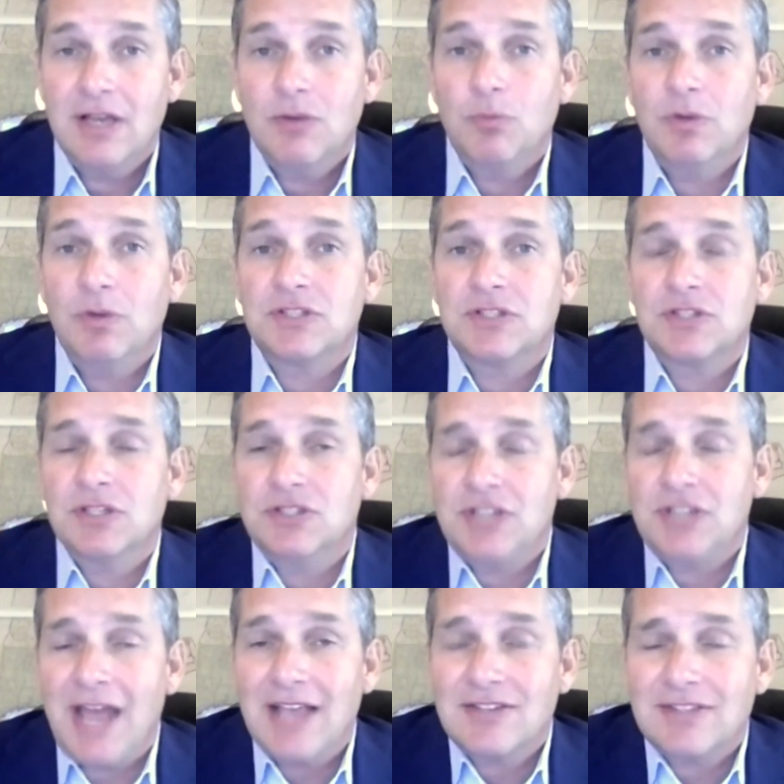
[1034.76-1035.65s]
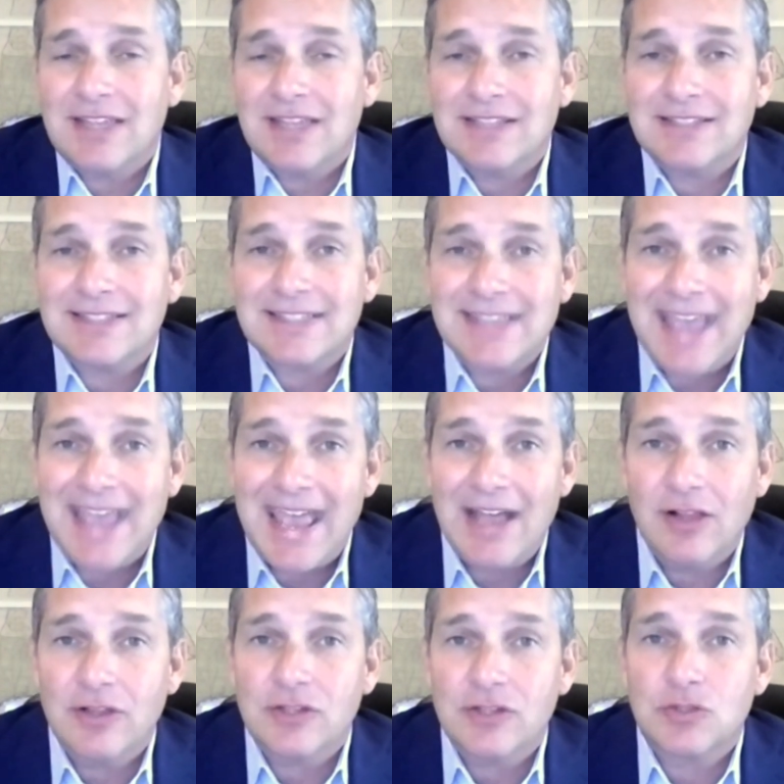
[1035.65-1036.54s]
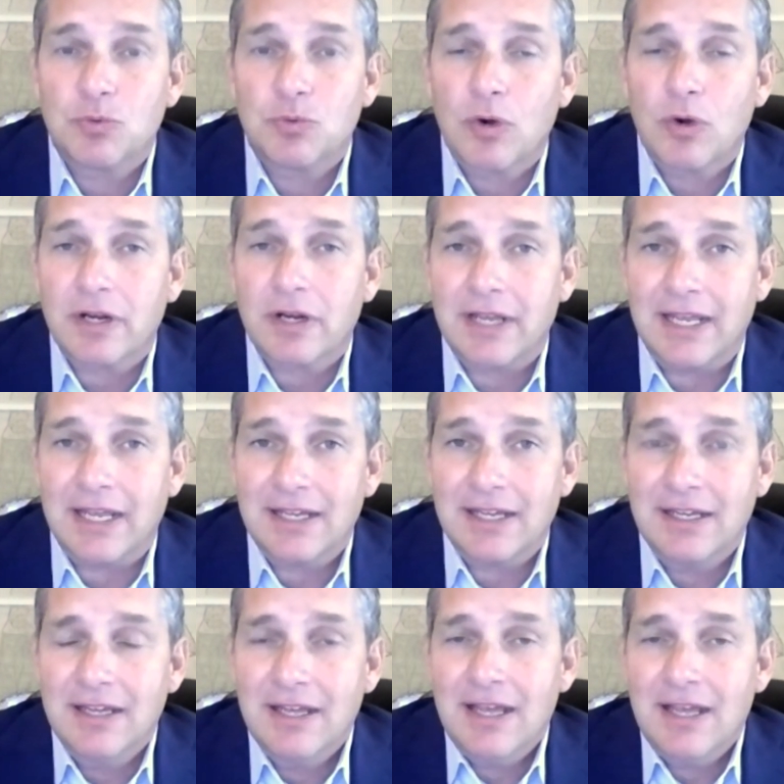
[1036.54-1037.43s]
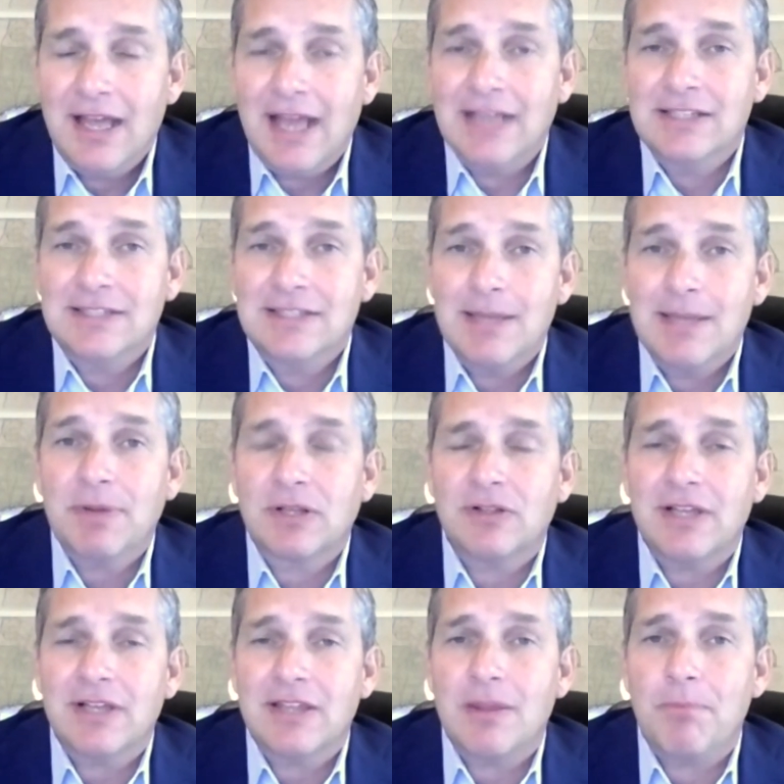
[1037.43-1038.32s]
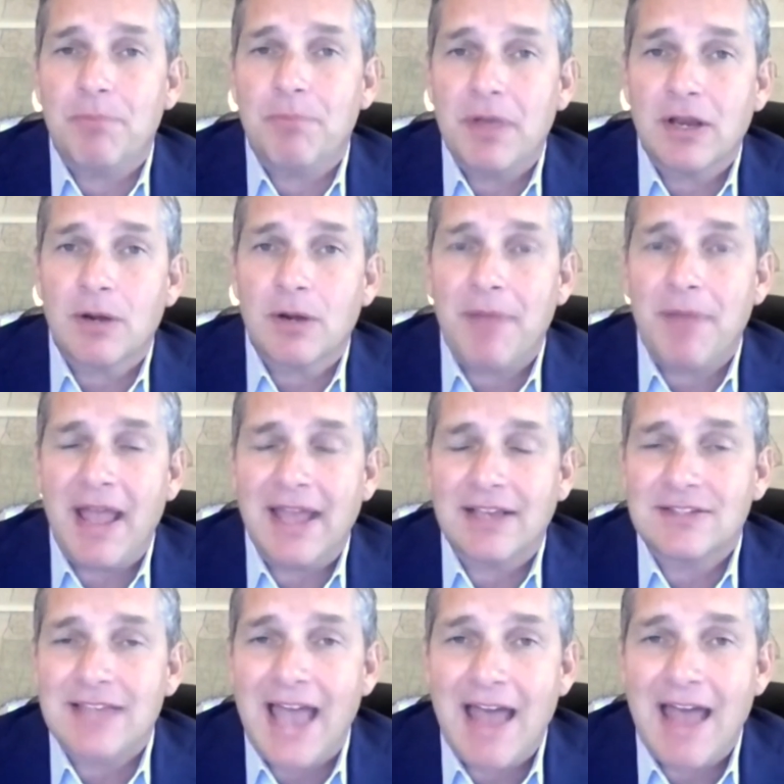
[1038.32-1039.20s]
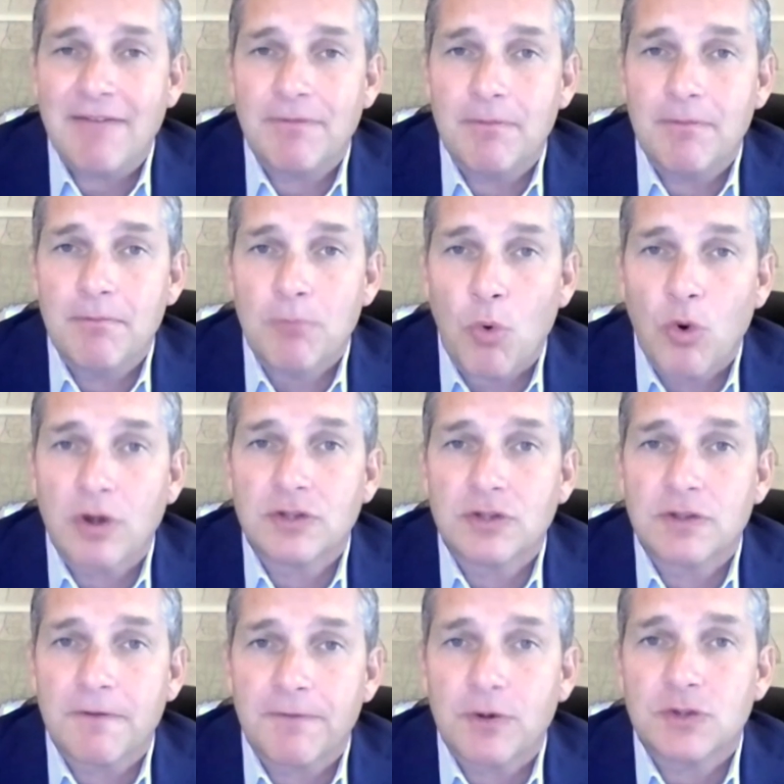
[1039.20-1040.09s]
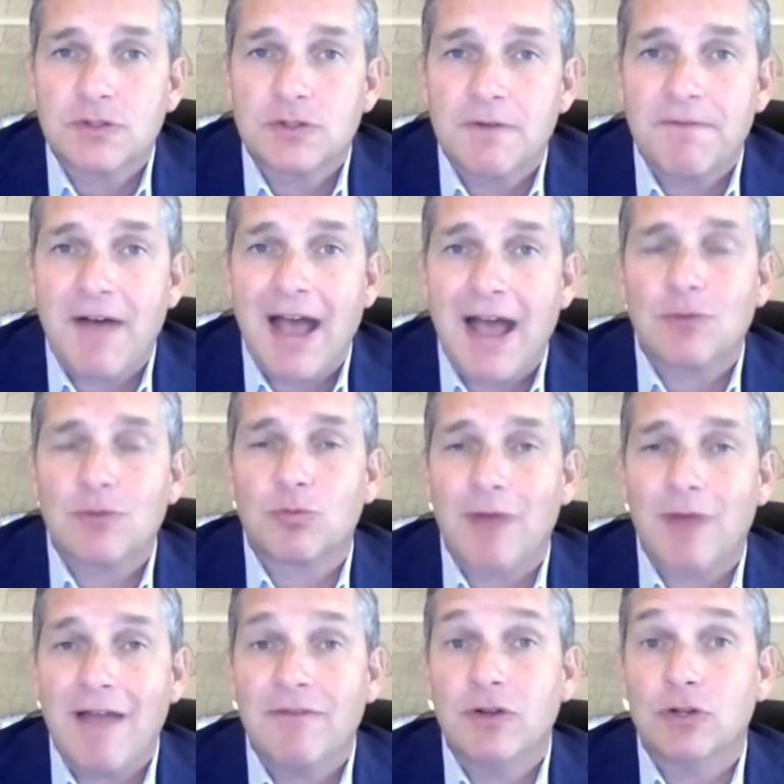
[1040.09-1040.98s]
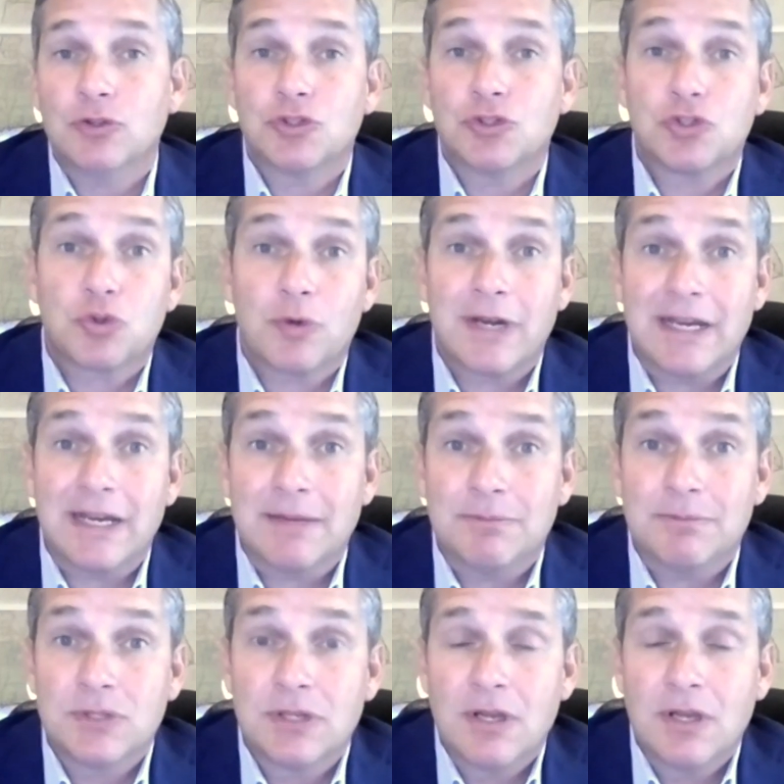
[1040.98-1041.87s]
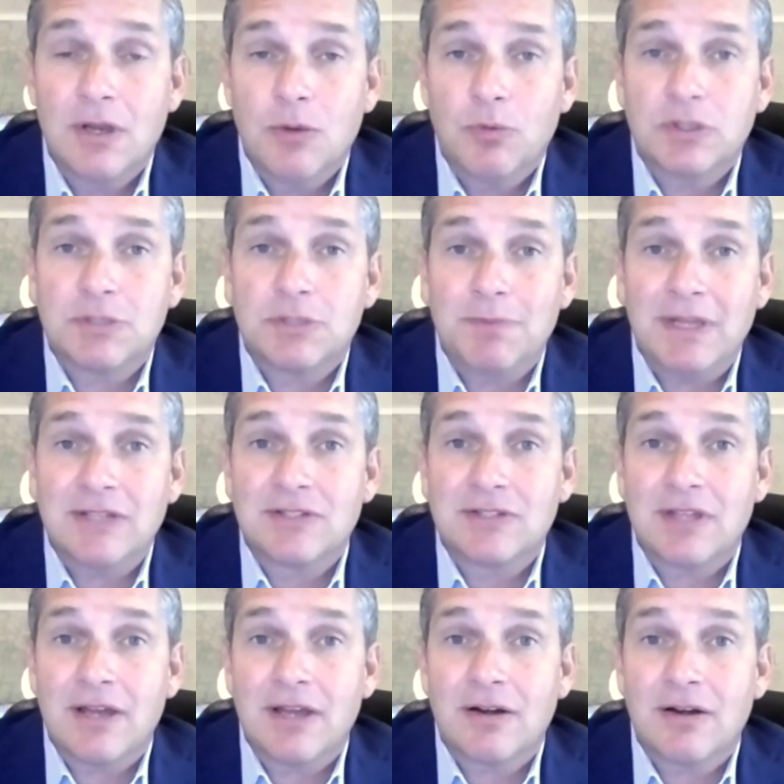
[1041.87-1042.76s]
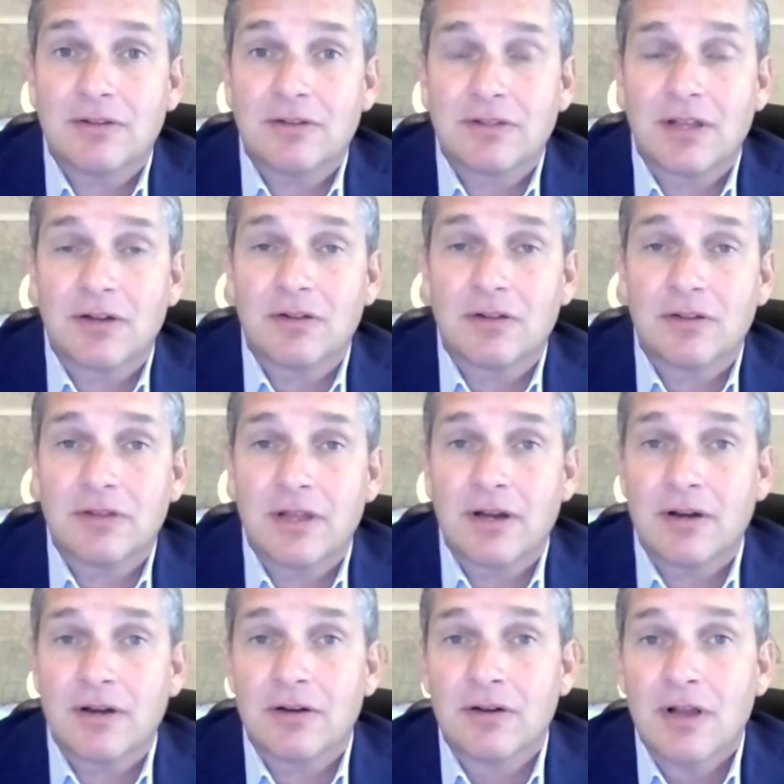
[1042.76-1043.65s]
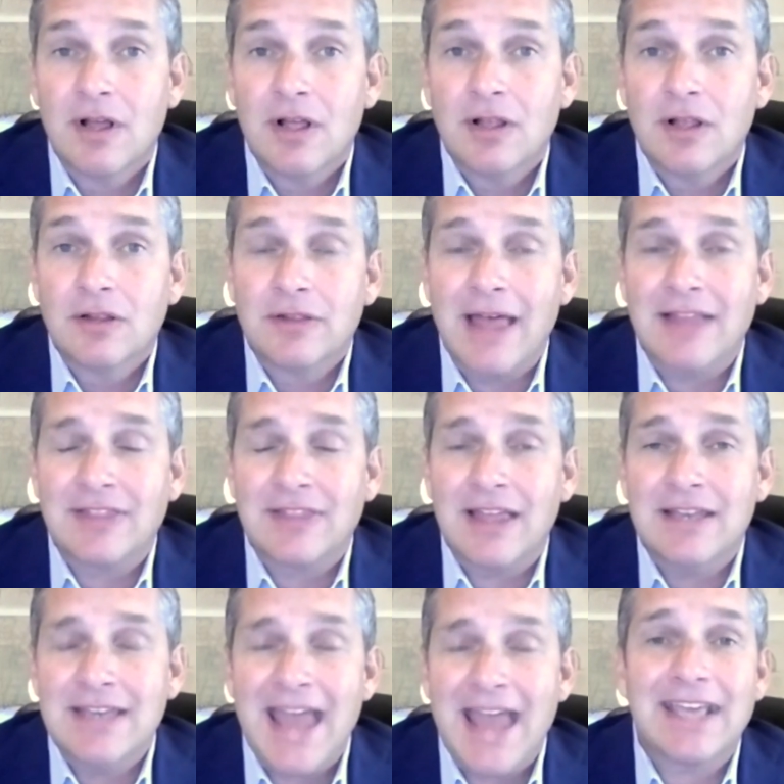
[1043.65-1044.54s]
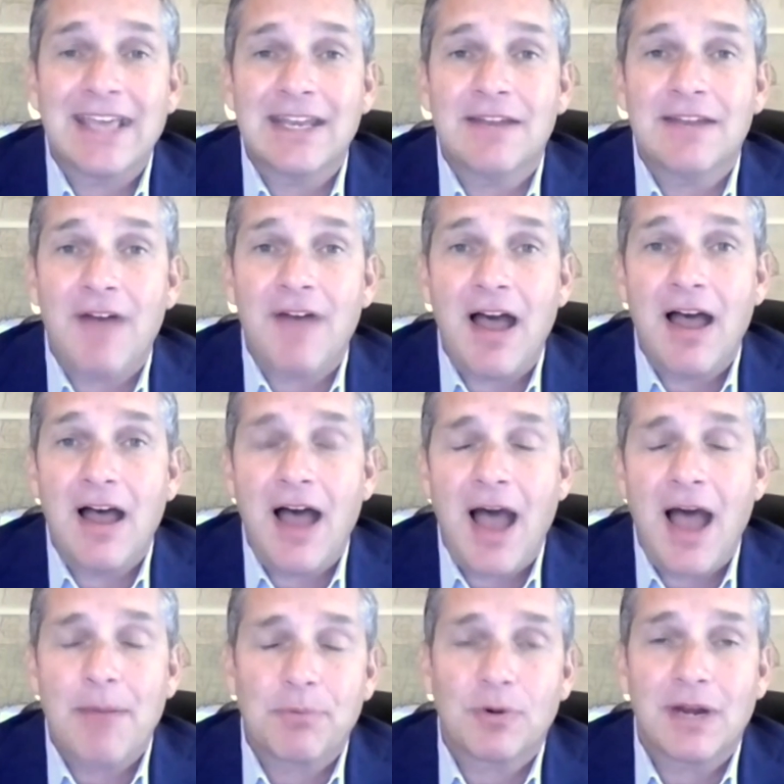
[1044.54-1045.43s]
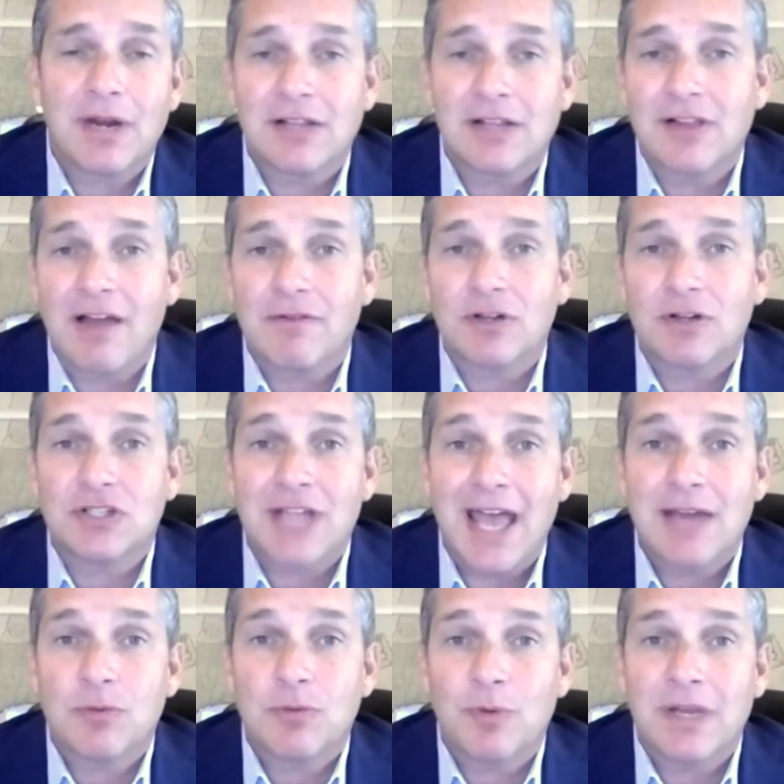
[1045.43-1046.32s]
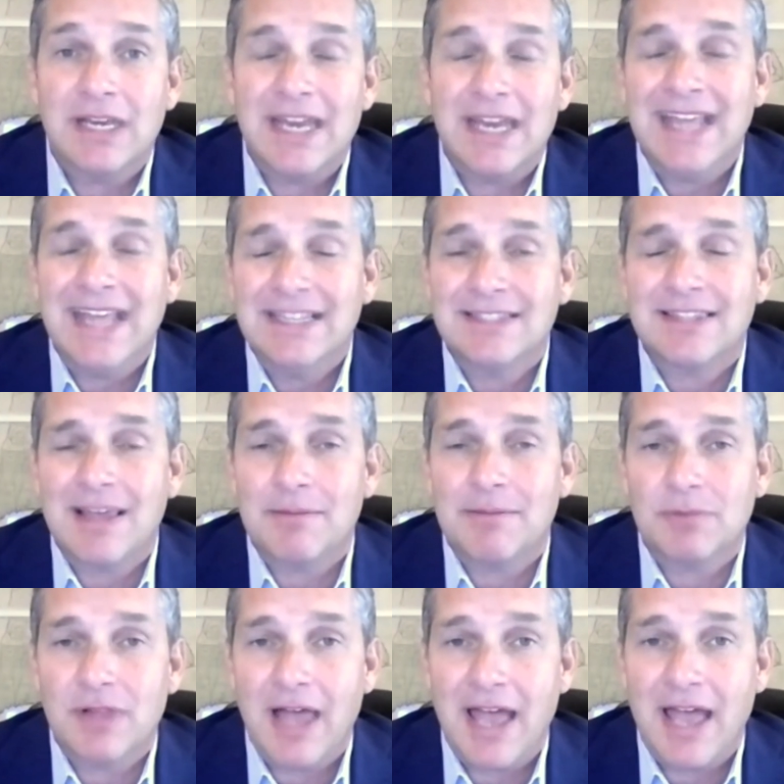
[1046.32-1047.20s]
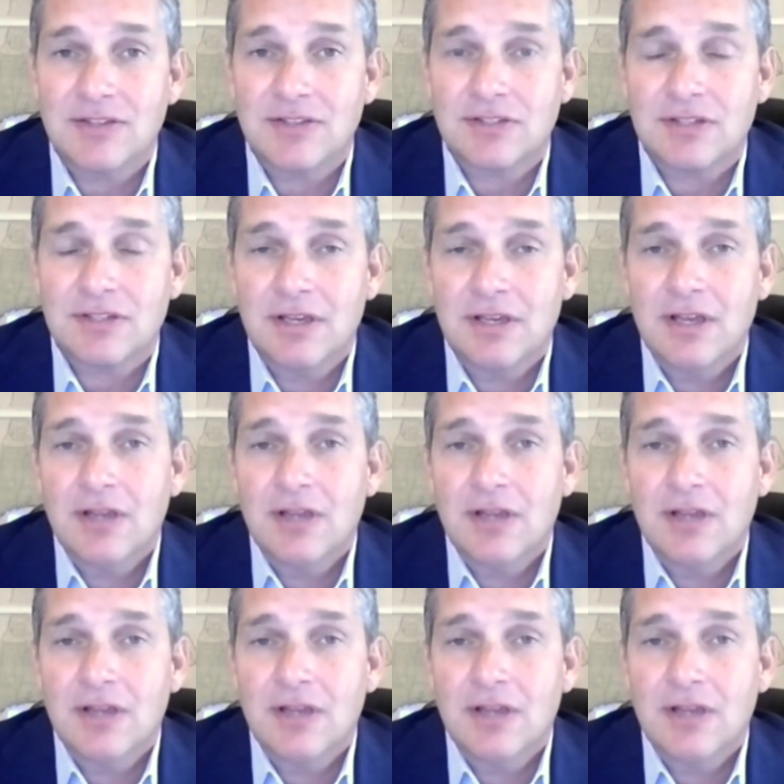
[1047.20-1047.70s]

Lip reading: which suggests that scale is working. And typically the bigger banks have more diversified revenue streams, which means that the negative operating leverage headwind hits them less.